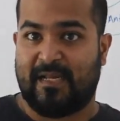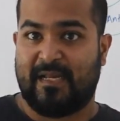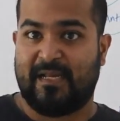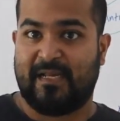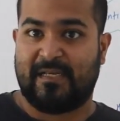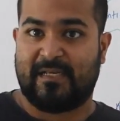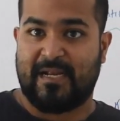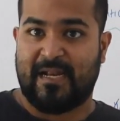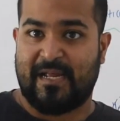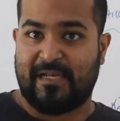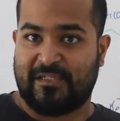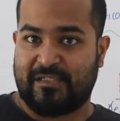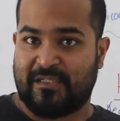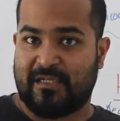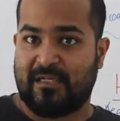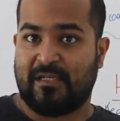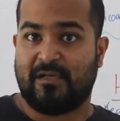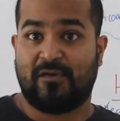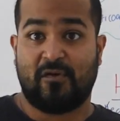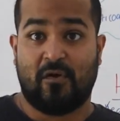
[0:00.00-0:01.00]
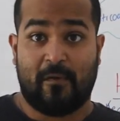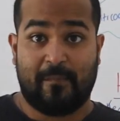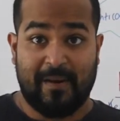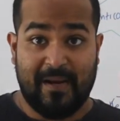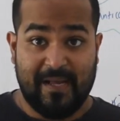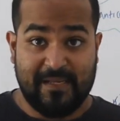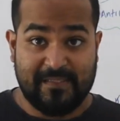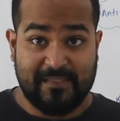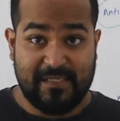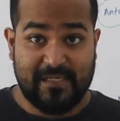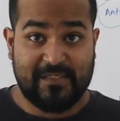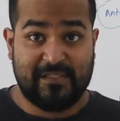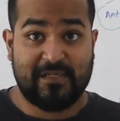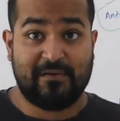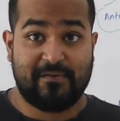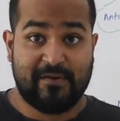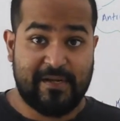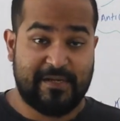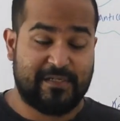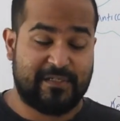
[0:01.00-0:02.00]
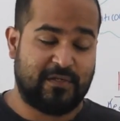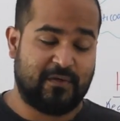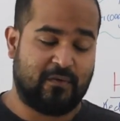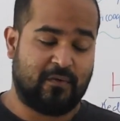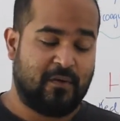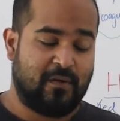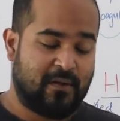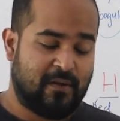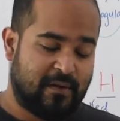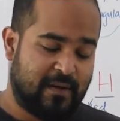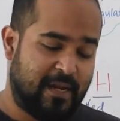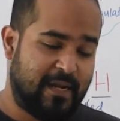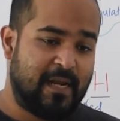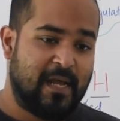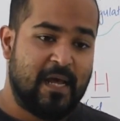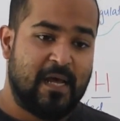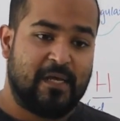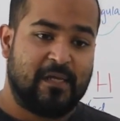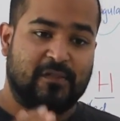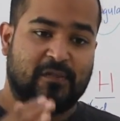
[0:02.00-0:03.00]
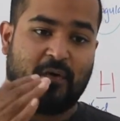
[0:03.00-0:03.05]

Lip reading: International Normalization Ratio, right?